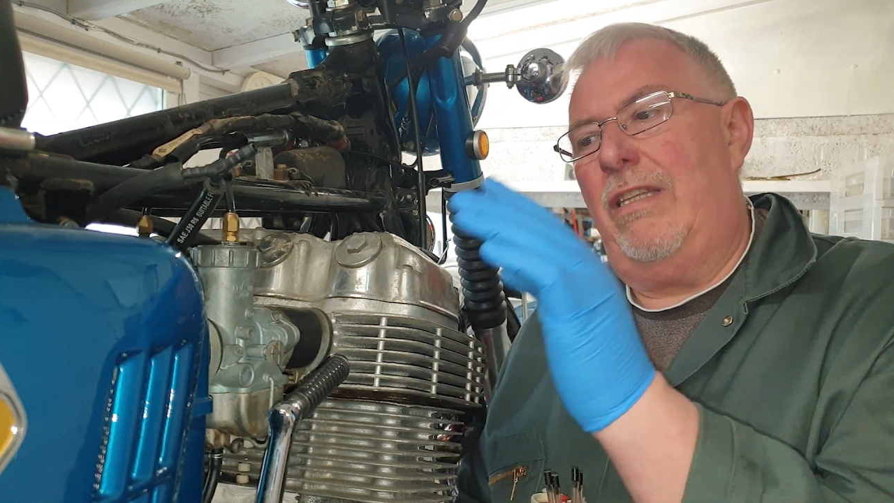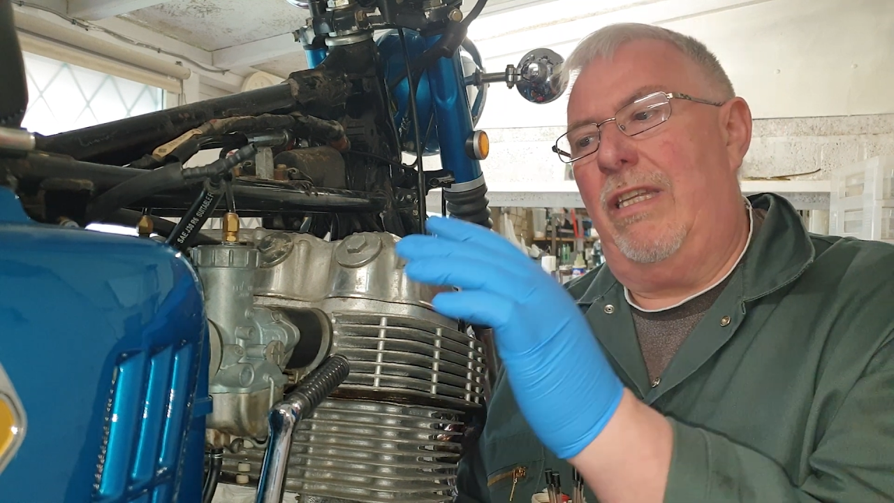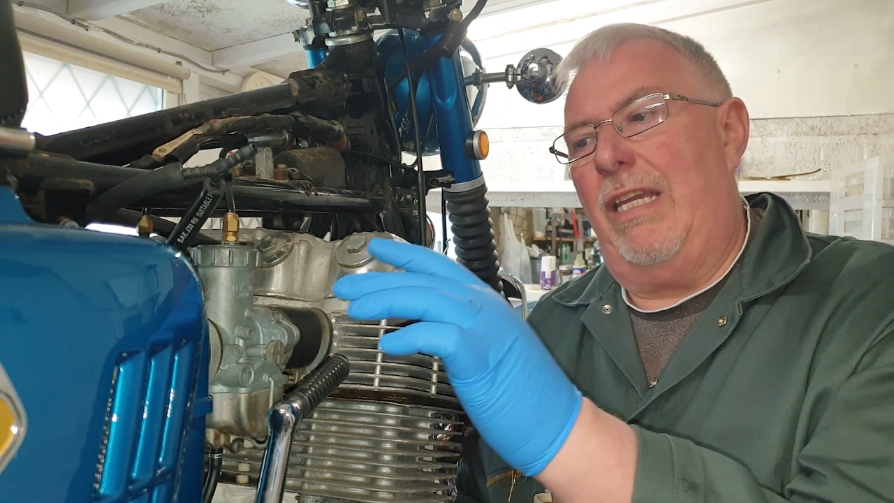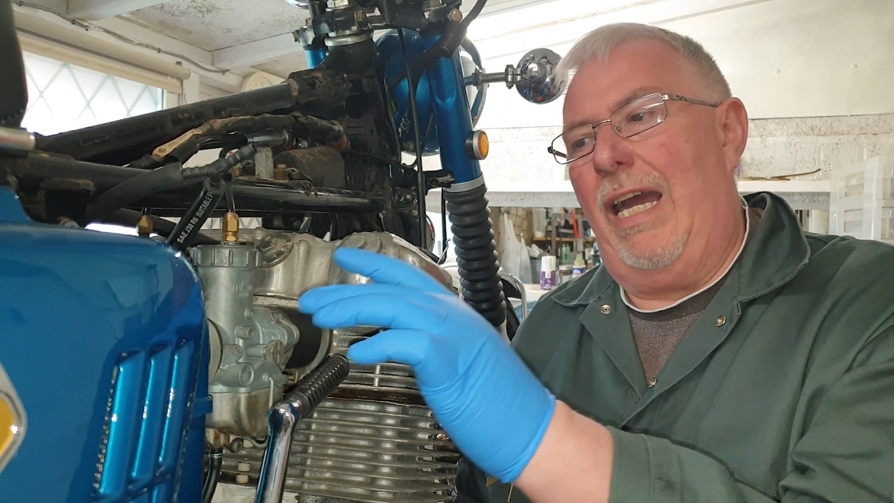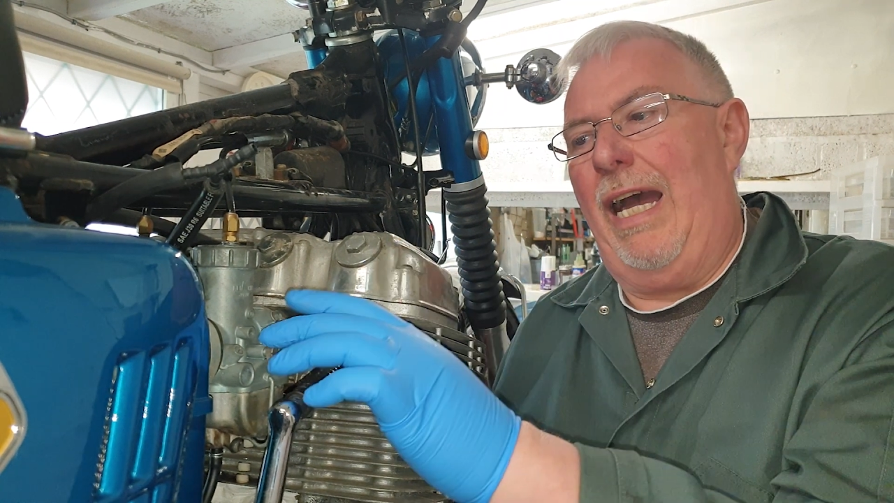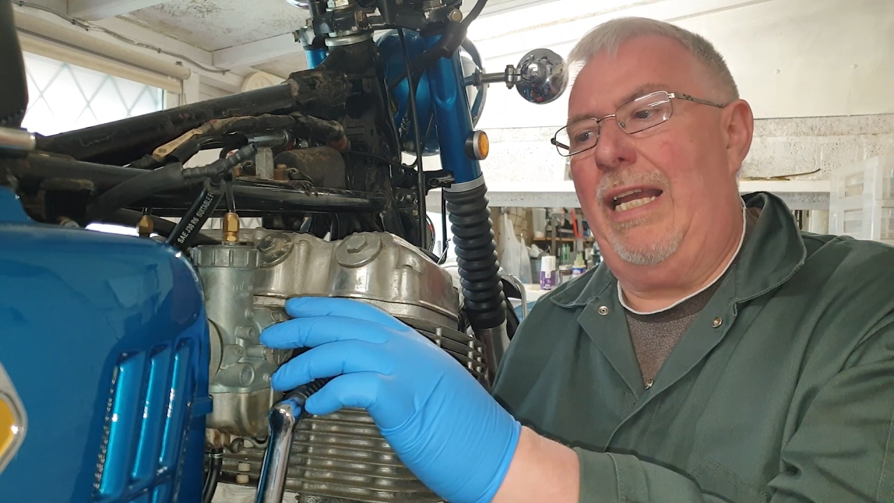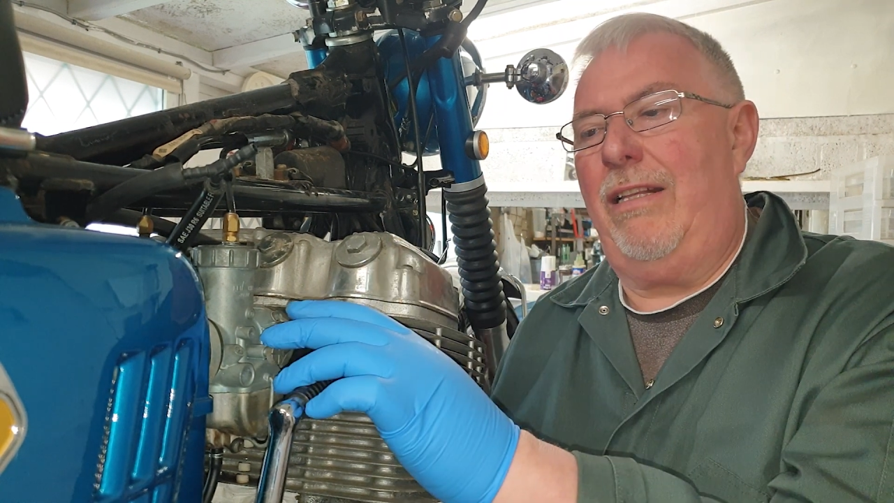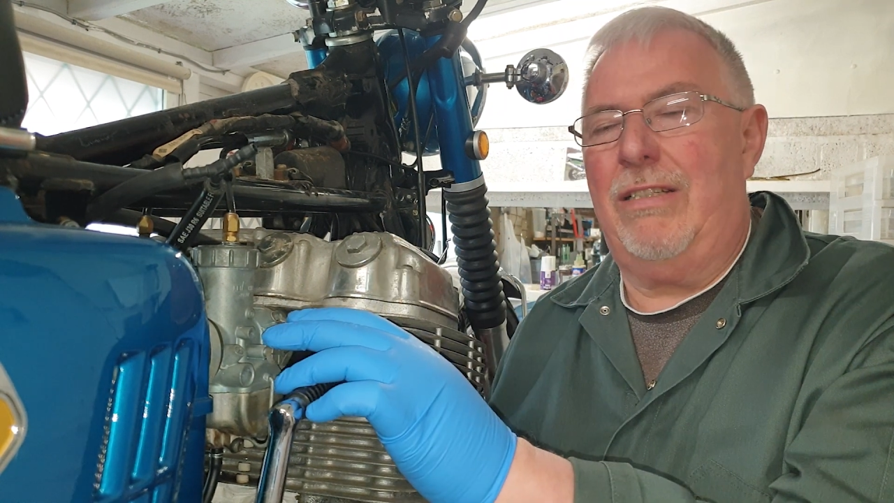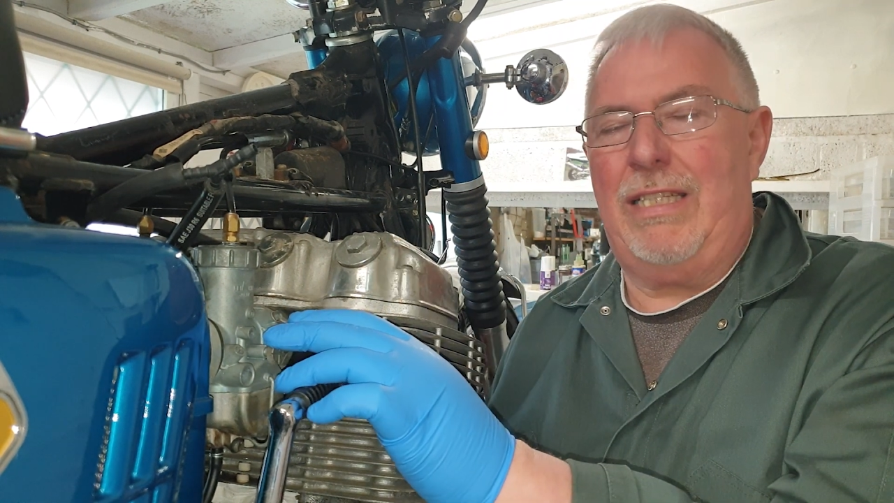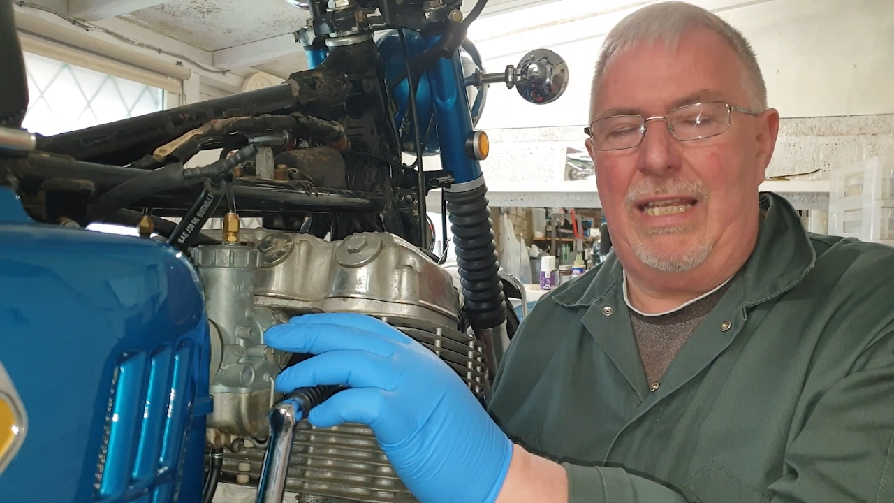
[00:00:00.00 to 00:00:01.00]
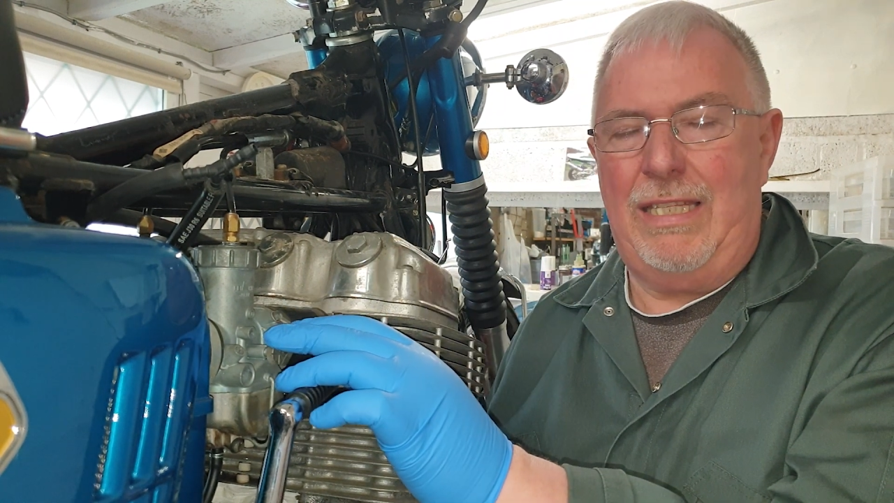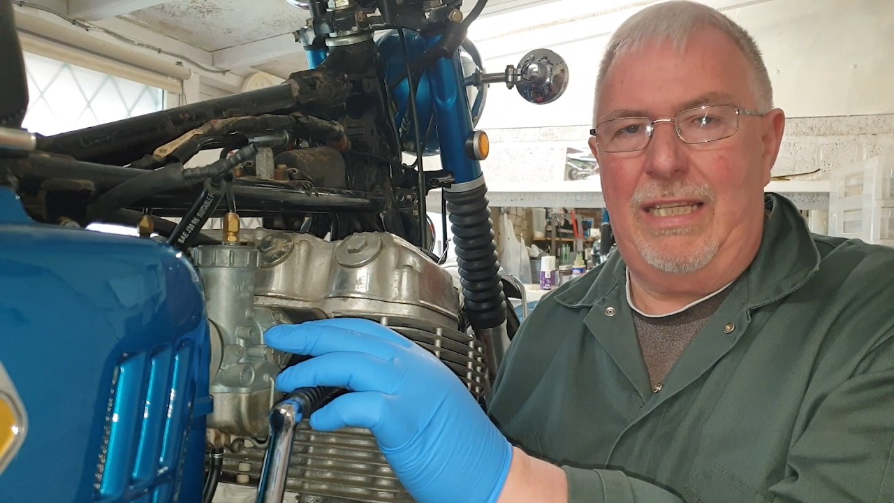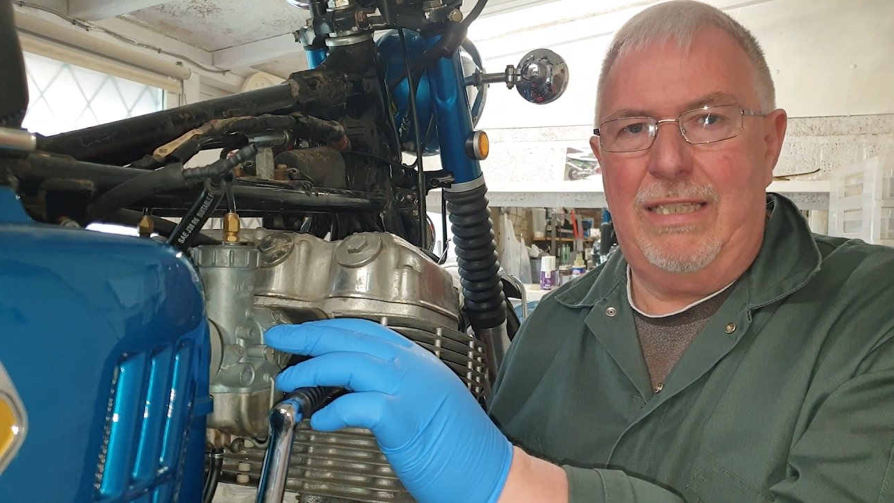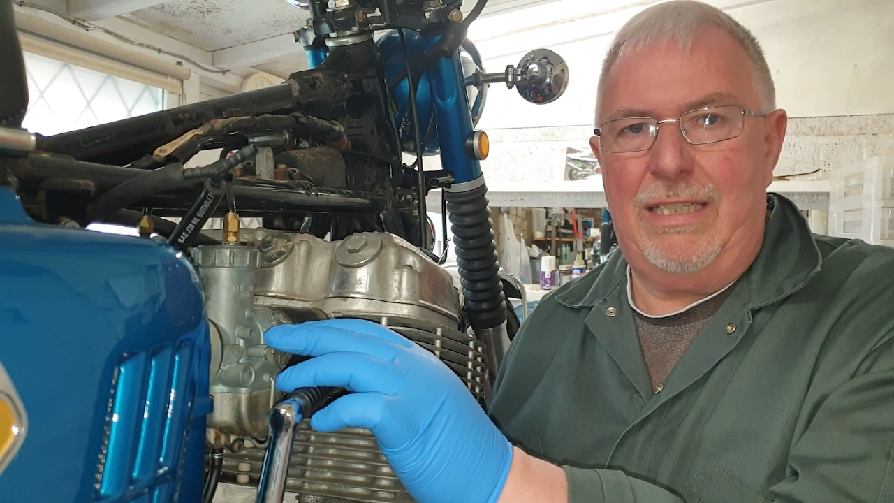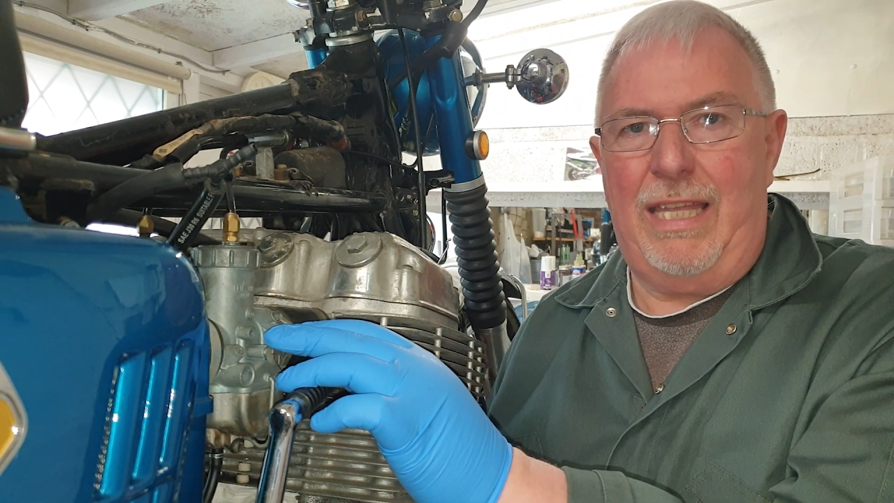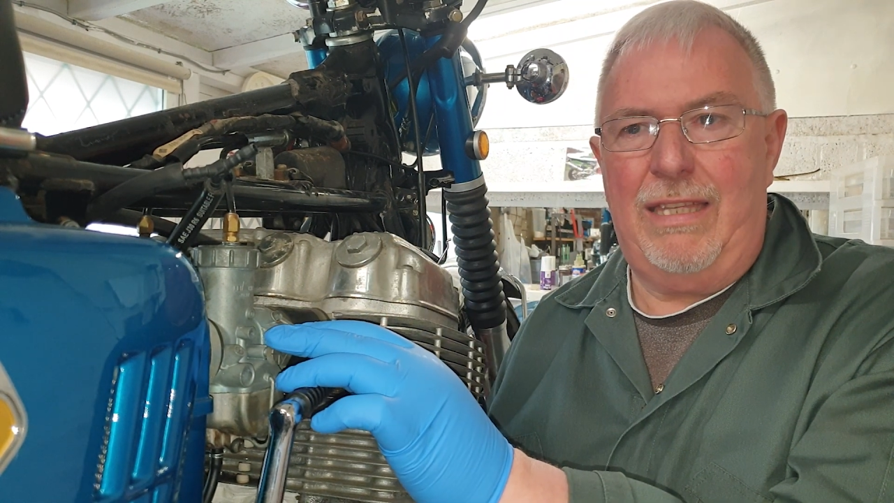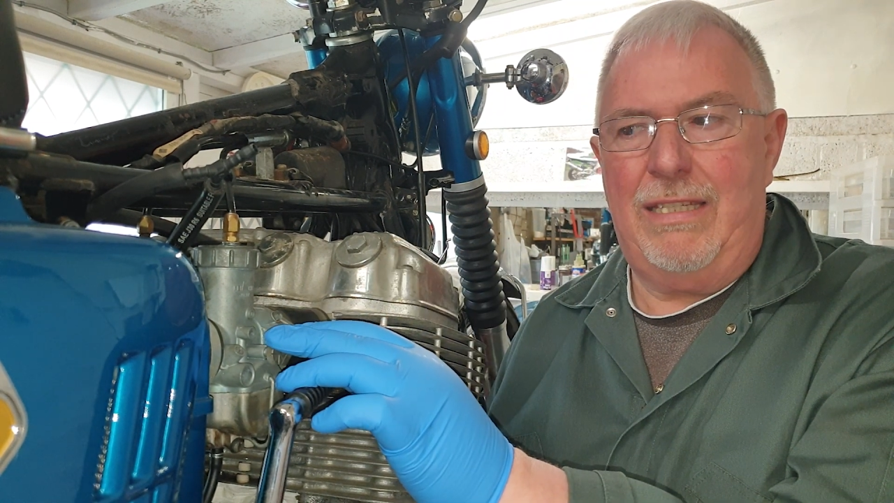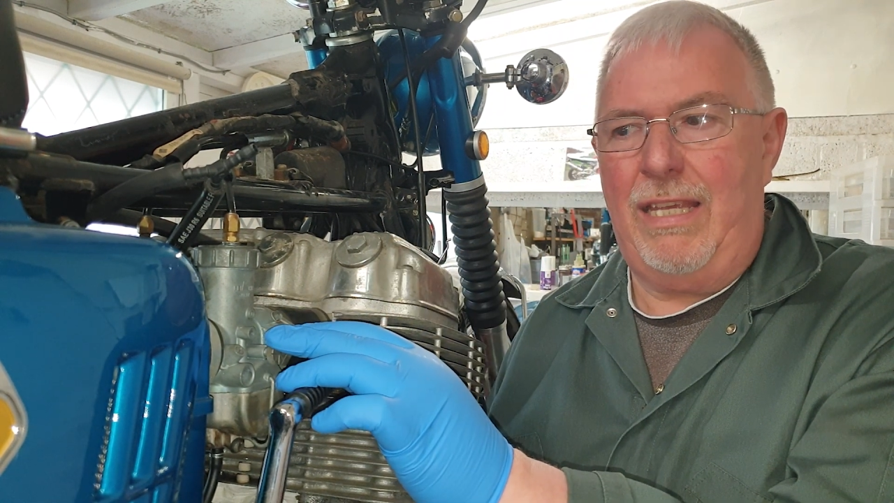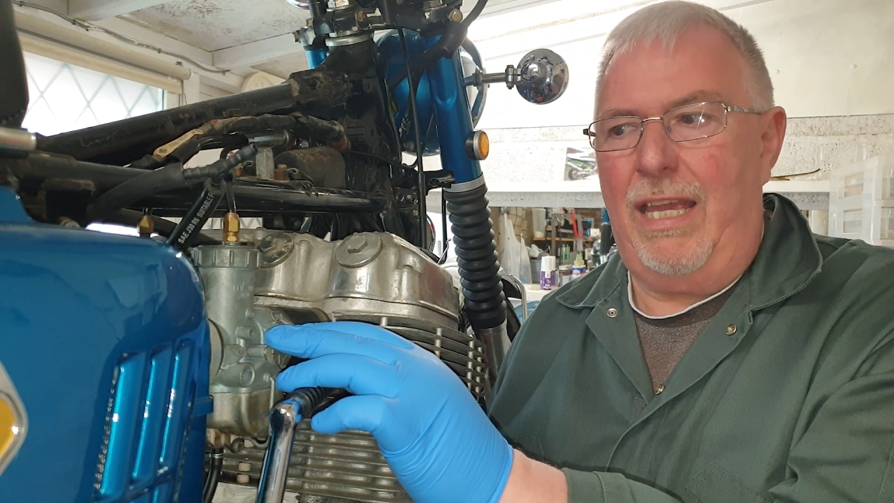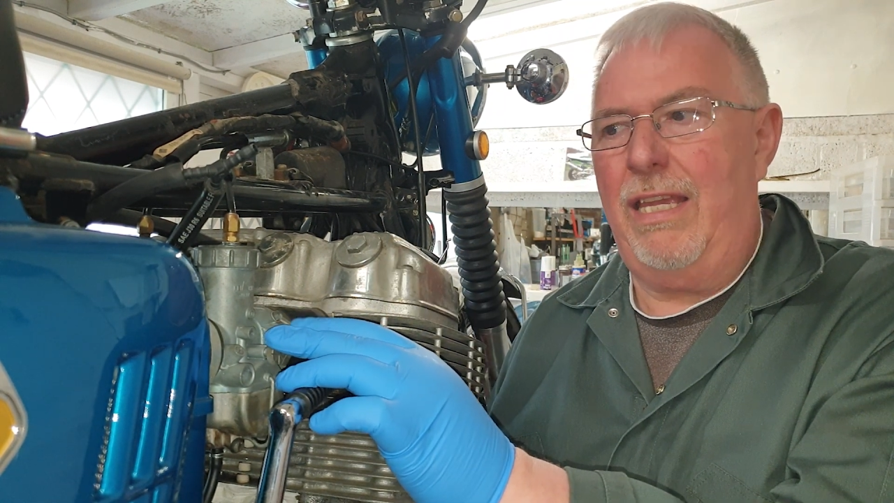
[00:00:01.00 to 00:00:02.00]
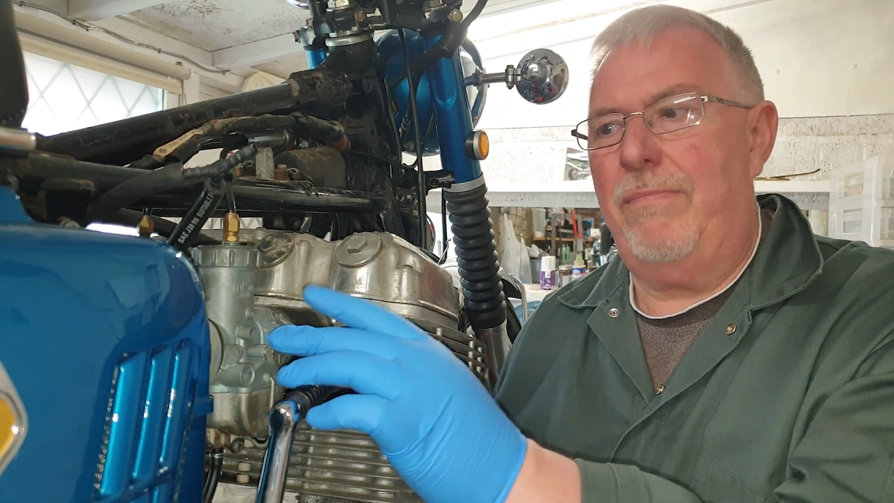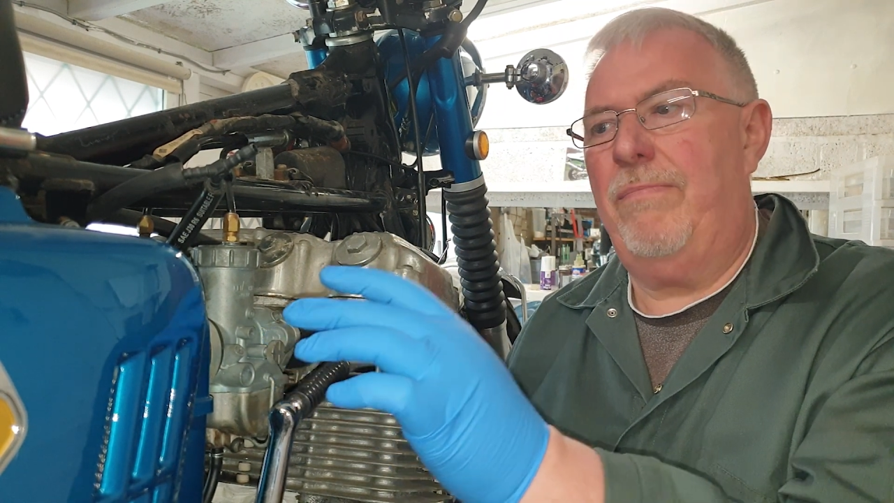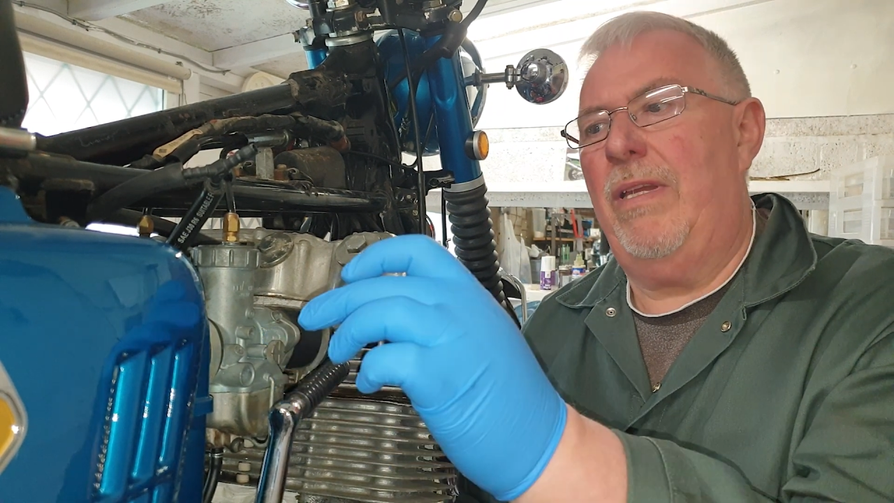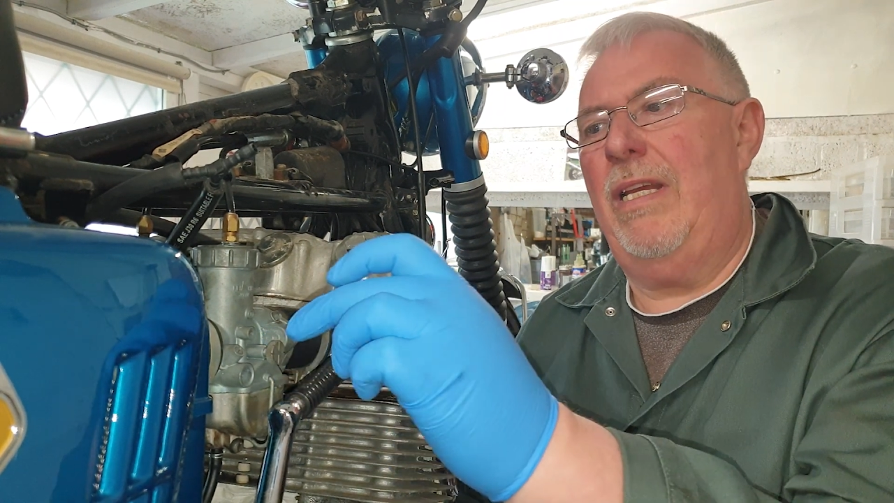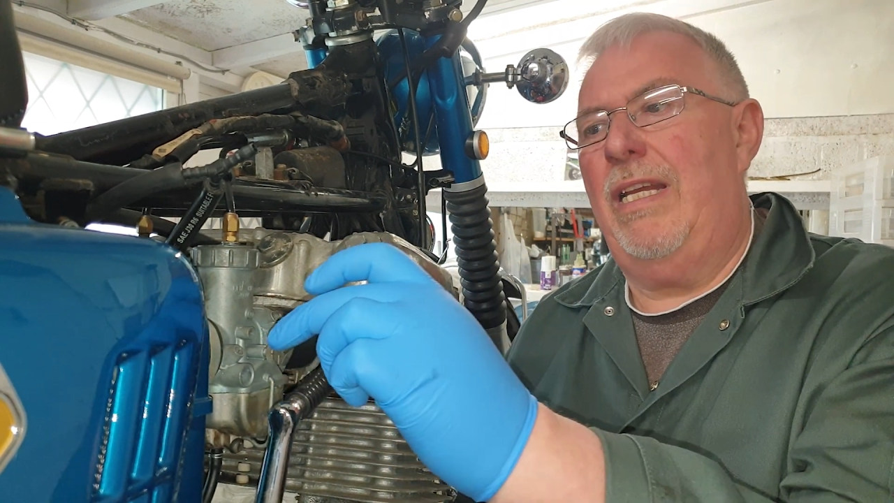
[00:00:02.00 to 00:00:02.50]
the idle settings set the same,